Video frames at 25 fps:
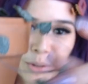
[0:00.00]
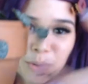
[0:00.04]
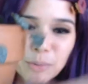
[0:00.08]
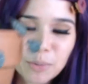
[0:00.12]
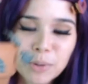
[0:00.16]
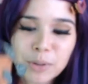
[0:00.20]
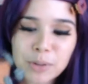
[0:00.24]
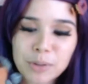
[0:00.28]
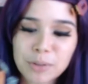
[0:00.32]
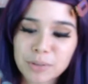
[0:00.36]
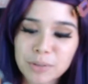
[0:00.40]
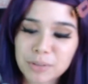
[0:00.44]

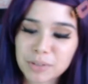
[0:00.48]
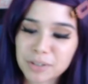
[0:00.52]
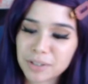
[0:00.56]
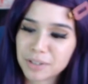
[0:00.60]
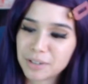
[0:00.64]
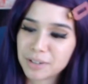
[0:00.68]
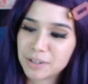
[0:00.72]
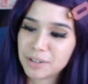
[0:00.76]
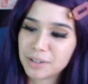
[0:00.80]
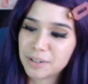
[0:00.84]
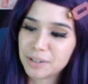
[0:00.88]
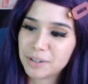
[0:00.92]
world,
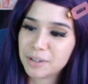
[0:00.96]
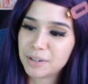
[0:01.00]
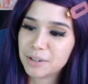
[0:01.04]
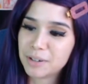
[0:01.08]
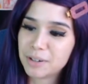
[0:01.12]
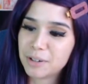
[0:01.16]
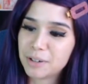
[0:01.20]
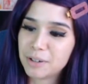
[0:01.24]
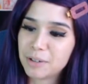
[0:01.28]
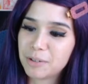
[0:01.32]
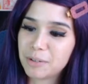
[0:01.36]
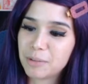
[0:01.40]

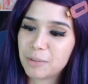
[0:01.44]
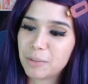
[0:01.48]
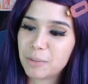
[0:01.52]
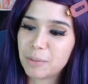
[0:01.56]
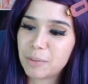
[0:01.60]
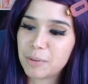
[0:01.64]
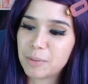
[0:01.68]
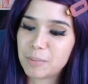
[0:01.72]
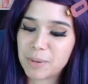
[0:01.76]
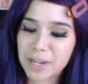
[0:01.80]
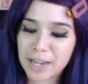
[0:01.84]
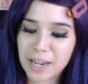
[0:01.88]

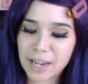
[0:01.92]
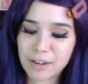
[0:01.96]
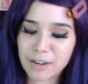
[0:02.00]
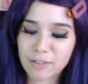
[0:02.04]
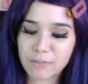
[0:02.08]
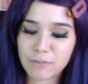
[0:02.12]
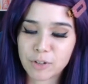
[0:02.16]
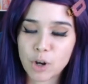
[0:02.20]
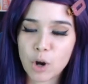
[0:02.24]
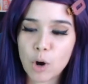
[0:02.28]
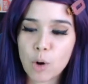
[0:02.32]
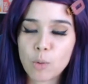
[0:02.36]
would be kind
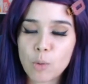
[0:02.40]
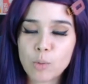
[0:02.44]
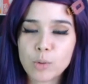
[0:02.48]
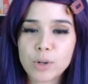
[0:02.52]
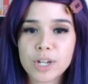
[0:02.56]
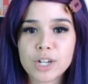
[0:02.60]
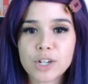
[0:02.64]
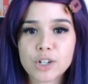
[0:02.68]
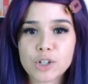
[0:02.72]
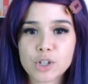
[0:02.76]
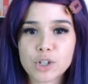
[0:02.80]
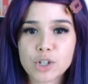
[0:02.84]
of
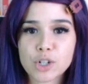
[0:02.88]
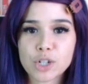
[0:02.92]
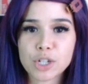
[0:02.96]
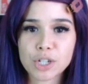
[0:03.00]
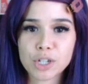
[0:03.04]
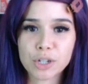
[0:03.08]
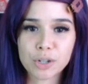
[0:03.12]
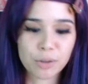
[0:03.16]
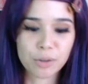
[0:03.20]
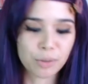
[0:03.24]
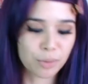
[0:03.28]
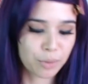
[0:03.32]
toad-ish,
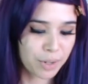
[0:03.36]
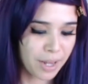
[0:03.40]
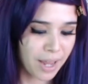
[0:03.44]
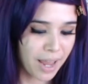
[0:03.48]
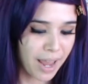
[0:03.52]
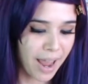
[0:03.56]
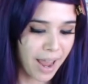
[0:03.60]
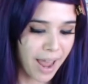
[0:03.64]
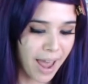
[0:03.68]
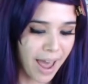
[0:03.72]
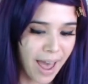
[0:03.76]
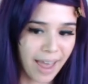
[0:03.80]
so
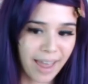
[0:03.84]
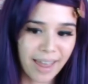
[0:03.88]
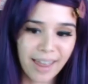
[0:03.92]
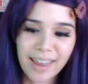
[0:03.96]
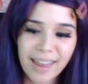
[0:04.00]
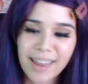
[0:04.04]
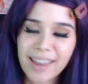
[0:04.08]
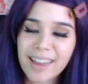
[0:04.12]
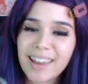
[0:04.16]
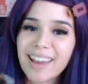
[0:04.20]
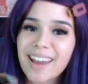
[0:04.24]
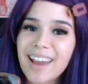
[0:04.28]
yeah.
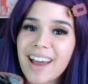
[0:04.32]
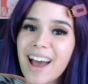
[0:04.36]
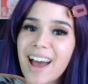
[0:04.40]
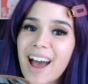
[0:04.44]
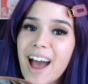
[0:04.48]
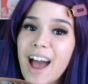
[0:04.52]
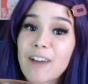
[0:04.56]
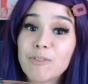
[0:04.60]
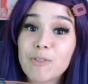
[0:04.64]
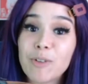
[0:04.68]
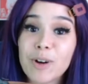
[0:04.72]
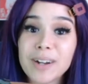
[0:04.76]

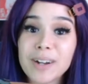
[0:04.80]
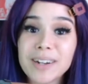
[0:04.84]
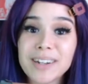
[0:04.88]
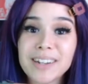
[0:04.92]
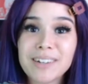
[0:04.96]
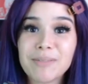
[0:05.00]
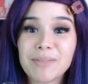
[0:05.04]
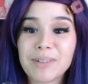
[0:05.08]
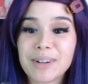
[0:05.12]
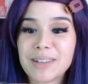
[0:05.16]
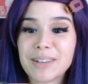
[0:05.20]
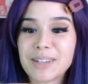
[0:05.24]
I've
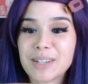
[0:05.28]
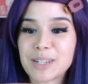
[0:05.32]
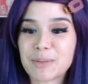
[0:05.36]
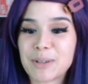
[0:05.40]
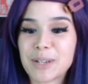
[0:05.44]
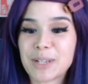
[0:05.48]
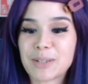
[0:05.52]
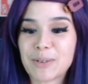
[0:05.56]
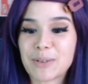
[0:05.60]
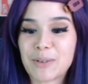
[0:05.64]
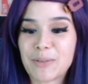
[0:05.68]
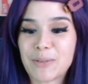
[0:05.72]
wanted one of these
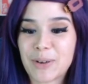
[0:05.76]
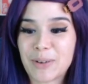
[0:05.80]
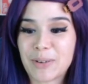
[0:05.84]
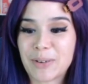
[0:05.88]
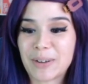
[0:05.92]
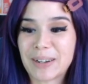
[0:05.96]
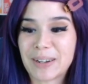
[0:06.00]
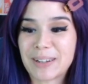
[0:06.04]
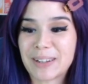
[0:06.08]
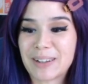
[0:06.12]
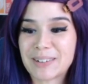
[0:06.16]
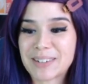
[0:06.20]
plants for a very,
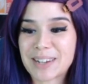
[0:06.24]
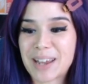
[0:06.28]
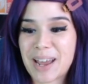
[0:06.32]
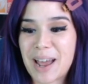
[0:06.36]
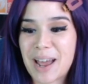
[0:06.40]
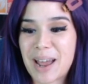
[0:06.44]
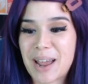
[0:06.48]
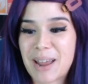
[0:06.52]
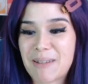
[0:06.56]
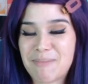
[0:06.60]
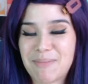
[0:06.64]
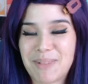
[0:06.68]
very long
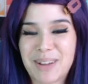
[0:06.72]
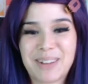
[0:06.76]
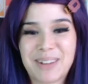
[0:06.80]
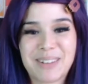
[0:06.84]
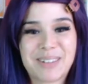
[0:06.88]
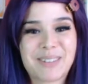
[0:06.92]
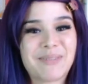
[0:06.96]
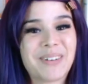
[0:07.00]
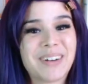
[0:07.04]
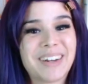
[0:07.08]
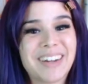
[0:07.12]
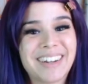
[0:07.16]
time.
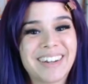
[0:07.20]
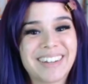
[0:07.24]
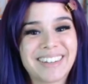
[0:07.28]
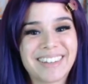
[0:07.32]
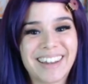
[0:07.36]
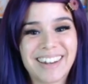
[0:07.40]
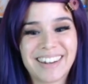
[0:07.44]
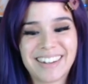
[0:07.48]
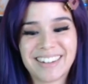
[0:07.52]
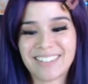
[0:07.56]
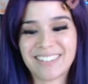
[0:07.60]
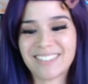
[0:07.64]
It's very
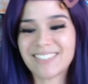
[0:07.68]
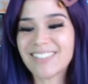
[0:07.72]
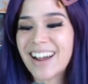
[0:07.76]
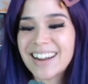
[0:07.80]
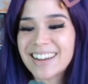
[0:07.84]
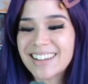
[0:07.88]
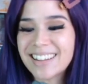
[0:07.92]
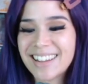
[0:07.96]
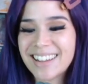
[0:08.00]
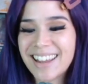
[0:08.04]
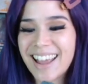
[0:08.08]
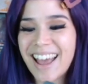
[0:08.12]
exciting to
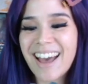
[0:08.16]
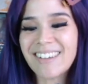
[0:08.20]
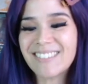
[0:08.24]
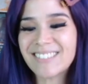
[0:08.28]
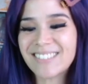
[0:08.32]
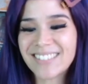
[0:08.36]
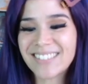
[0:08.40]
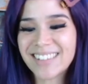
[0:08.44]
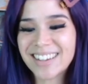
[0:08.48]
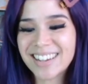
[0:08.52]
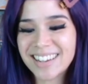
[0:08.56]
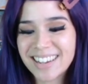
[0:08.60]
finally have
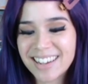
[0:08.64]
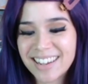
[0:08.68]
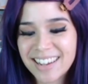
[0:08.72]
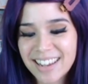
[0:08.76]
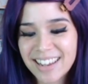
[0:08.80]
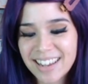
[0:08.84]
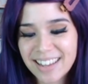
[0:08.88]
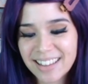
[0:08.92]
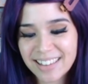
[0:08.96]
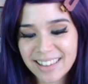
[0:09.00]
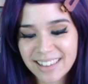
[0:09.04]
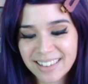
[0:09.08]
one.
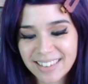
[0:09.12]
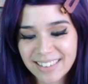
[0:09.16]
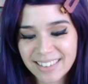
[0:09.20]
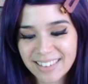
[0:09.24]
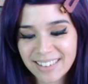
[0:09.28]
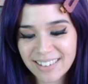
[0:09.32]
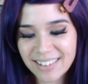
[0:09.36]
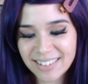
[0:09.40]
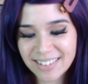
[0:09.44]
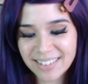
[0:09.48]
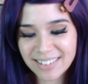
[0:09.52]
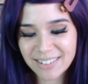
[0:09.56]
This is
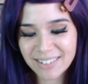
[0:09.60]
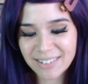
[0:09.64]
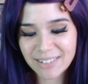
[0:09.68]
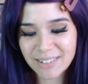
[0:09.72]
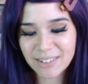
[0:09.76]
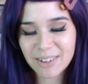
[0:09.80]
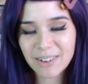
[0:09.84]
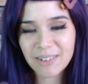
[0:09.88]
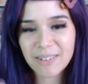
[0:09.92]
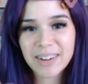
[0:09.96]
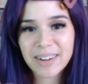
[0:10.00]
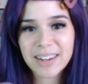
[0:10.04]
also
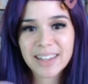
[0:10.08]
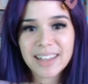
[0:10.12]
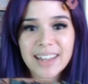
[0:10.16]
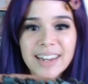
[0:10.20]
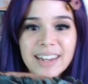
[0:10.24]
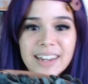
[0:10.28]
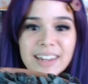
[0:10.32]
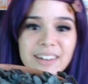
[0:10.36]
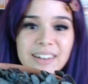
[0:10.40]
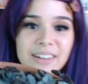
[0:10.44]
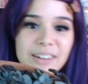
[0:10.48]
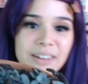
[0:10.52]
growing
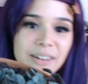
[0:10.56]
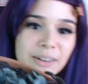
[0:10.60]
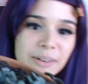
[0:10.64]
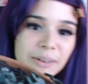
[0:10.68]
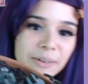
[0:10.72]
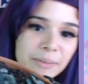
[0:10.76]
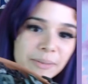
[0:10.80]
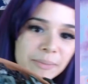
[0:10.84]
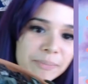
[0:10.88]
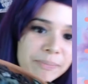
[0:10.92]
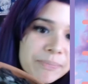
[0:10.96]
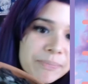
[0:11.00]
like a new,